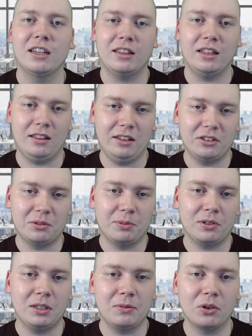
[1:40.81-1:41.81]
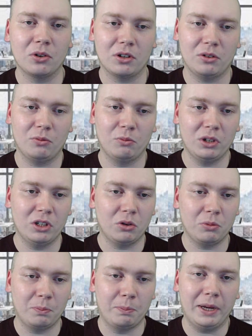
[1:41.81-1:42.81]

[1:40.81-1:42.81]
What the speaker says: that the Supreme Court will